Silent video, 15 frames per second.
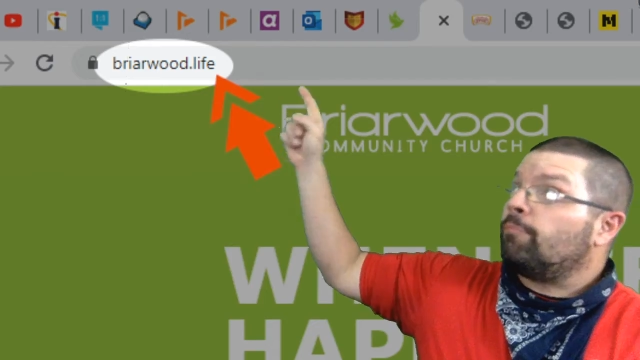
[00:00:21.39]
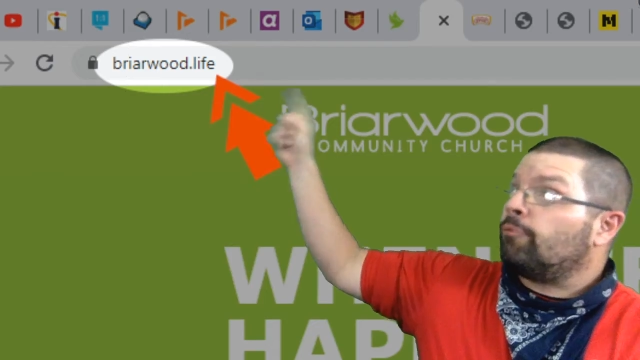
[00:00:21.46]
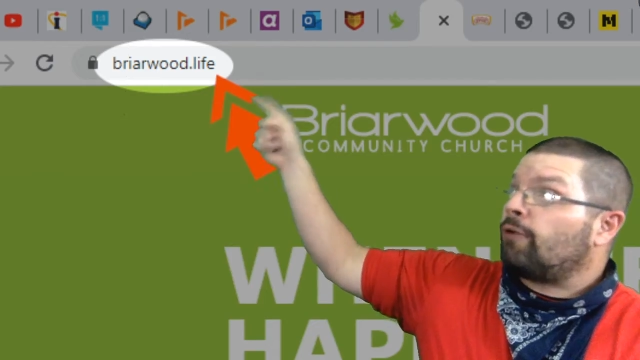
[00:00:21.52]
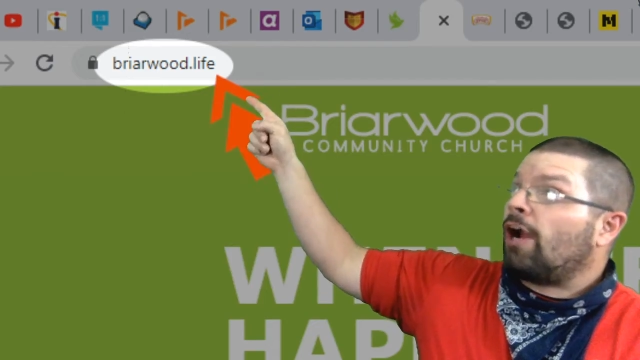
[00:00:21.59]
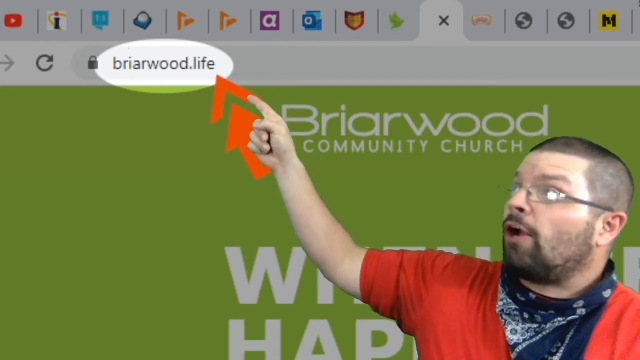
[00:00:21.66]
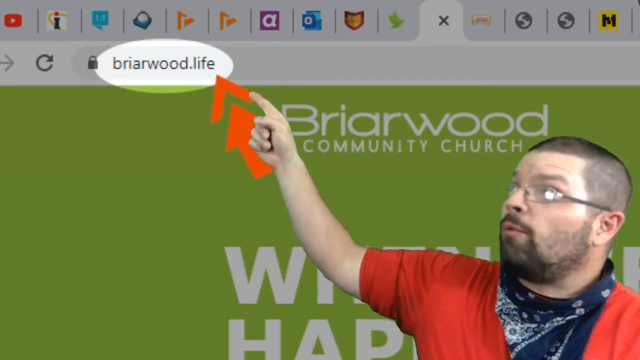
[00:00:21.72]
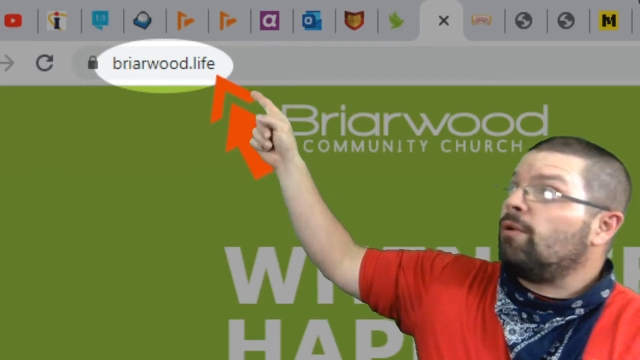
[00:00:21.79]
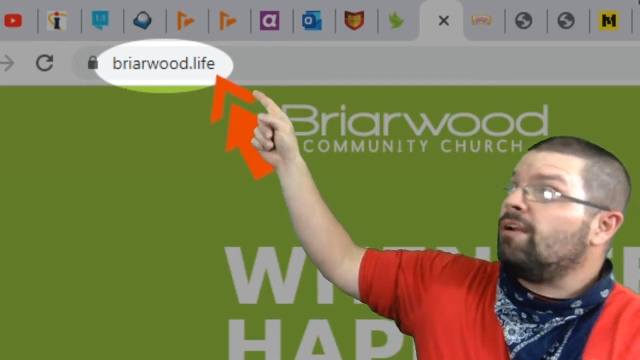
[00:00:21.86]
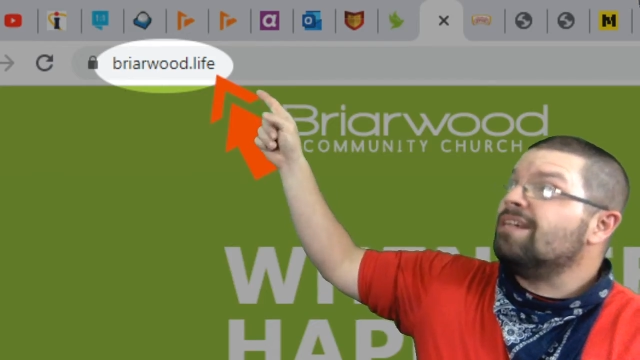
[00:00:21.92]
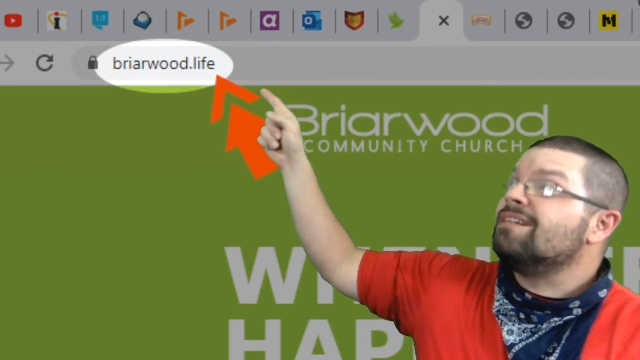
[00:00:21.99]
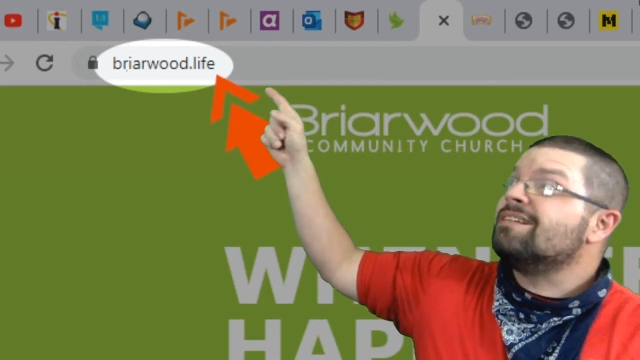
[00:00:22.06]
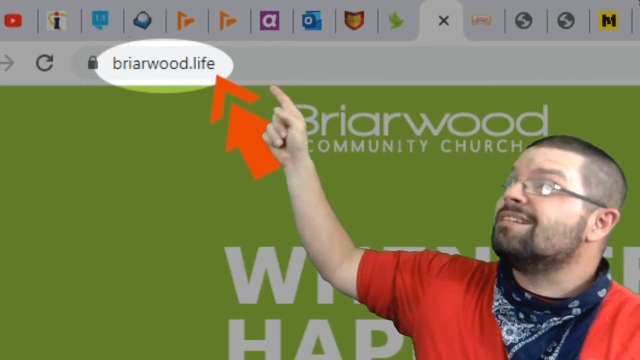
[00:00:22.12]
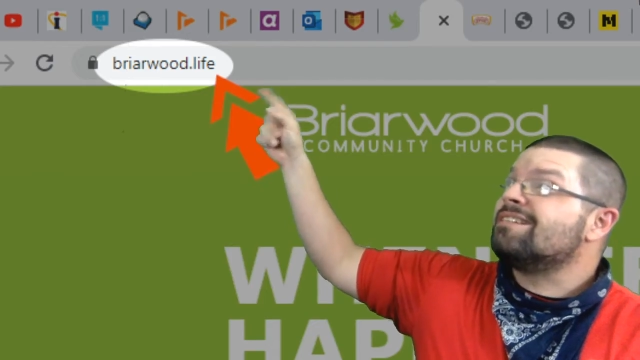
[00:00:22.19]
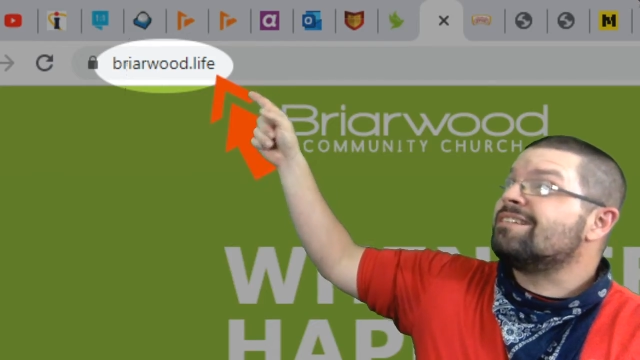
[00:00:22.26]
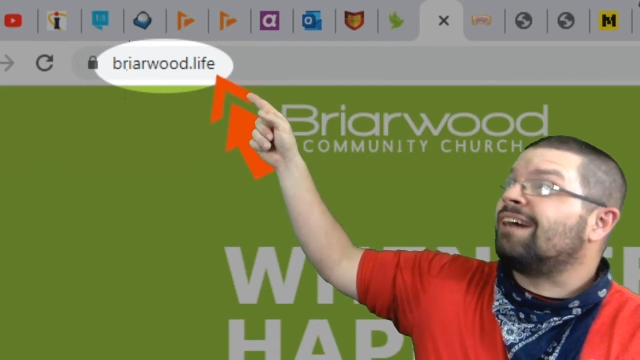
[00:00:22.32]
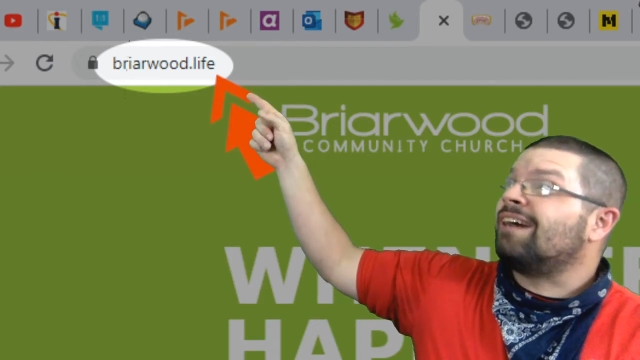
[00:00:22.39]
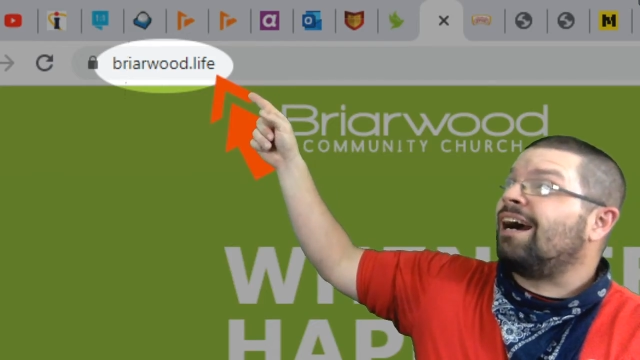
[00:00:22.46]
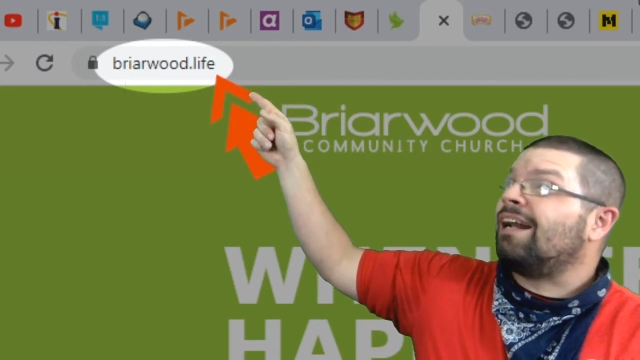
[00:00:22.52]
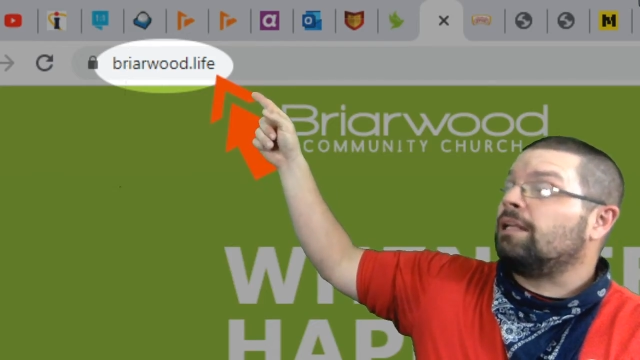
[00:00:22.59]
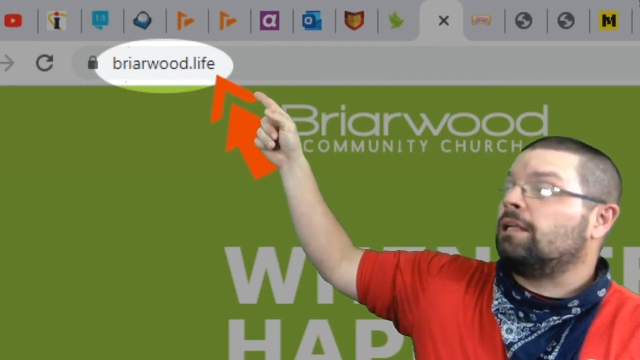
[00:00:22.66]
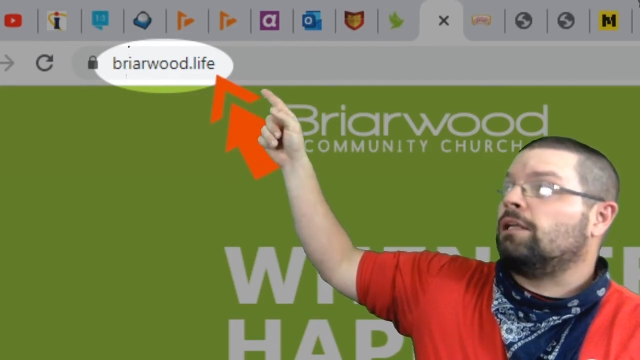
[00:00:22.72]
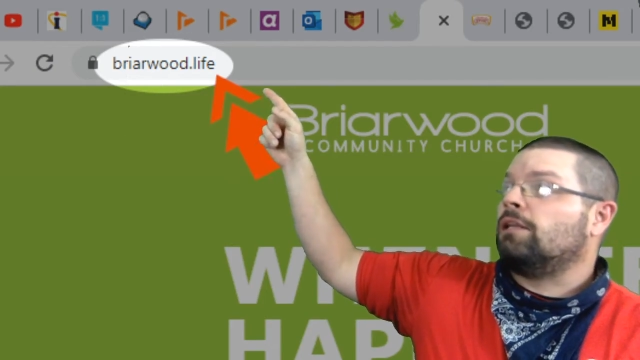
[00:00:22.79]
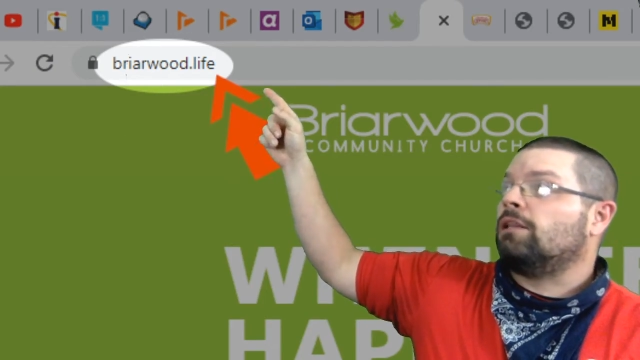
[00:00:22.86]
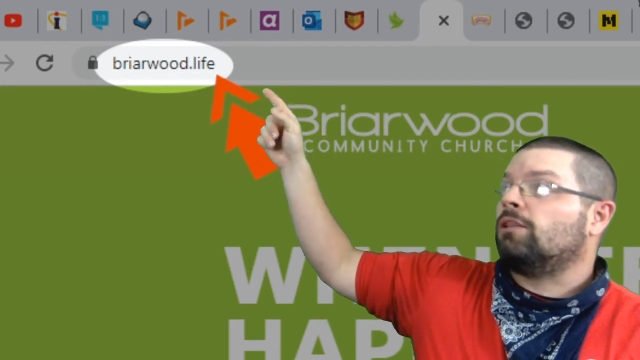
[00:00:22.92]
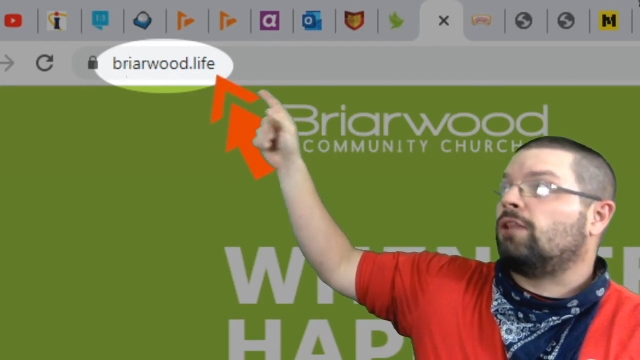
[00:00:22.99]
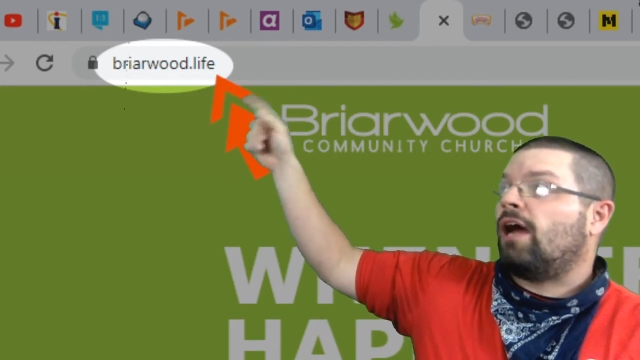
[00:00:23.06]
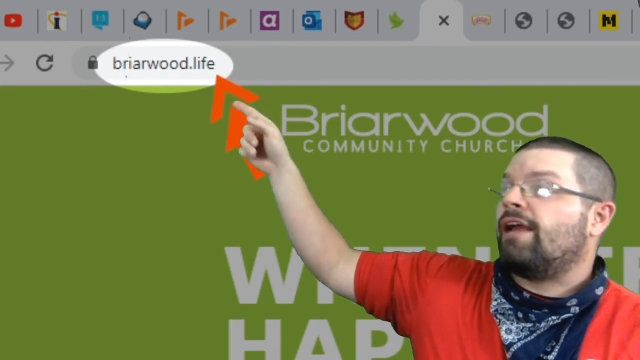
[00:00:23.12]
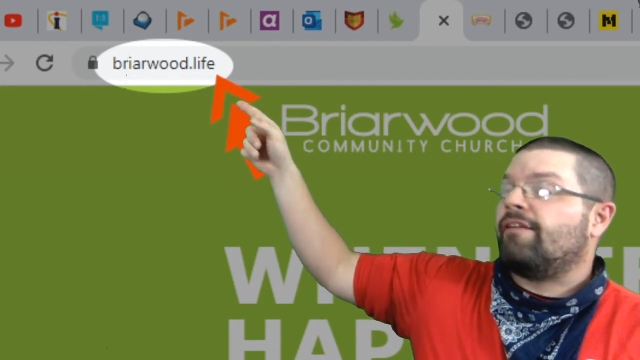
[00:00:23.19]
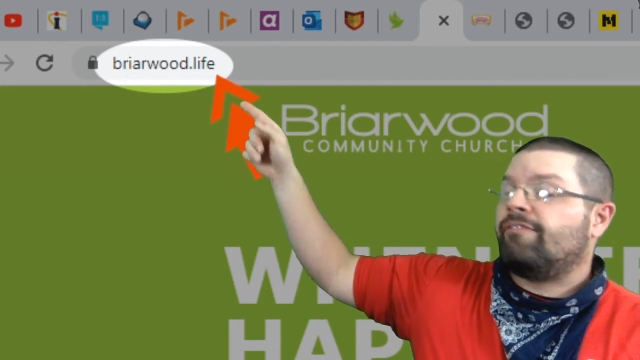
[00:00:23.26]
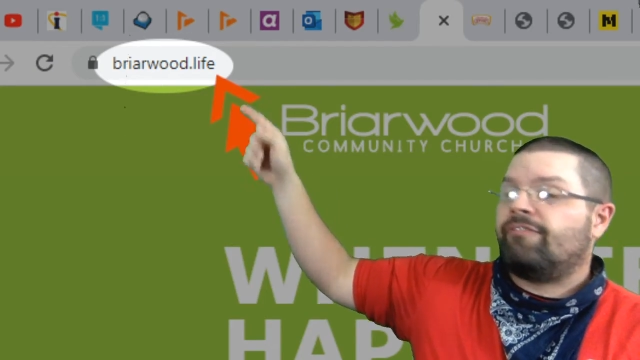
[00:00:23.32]

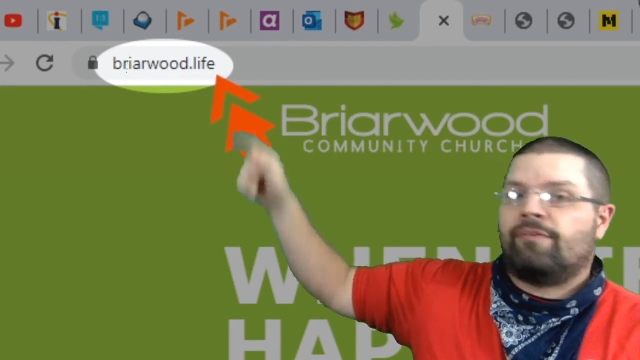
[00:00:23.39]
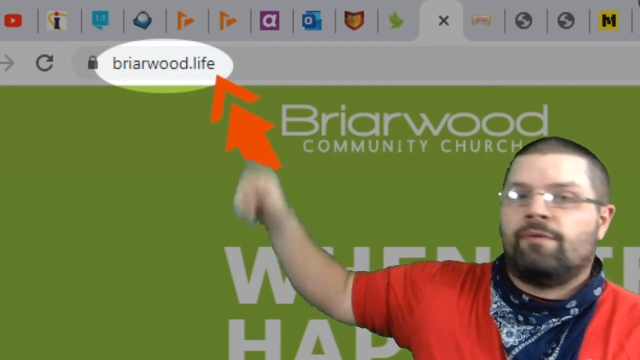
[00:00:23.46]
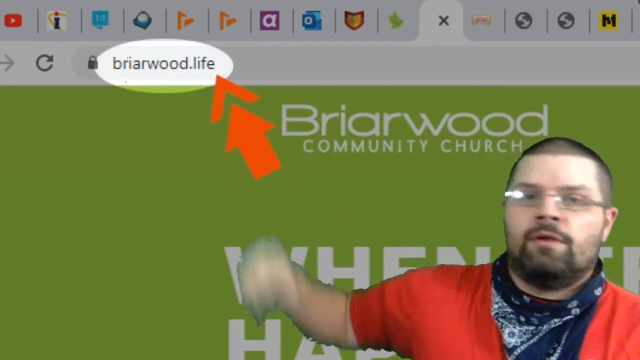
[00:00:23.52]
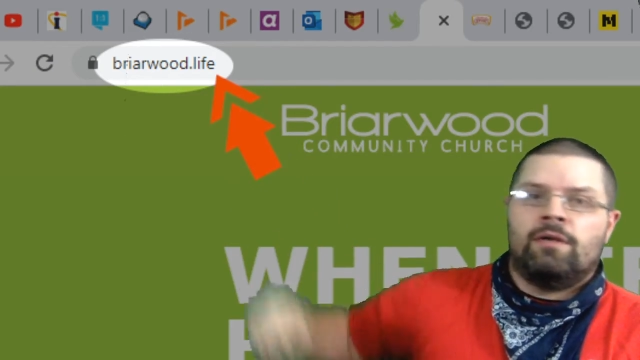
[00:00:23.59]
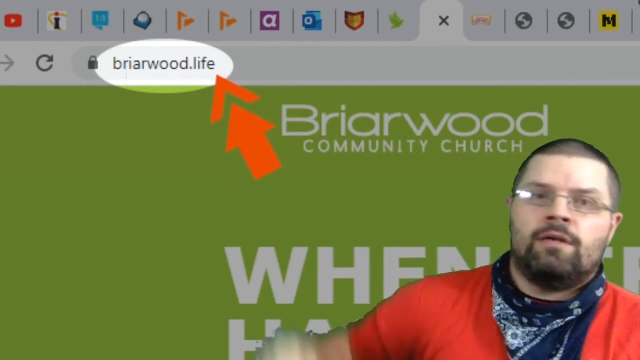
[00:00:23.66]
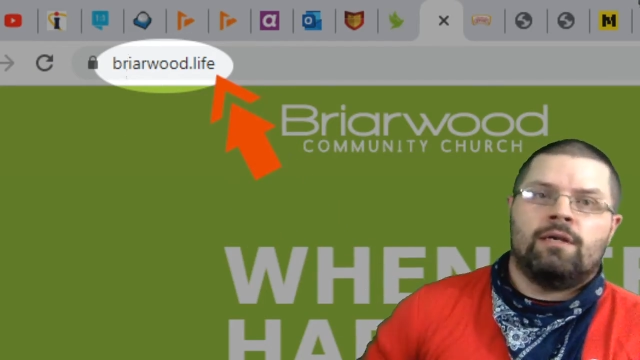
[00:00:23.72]
briarwood.life.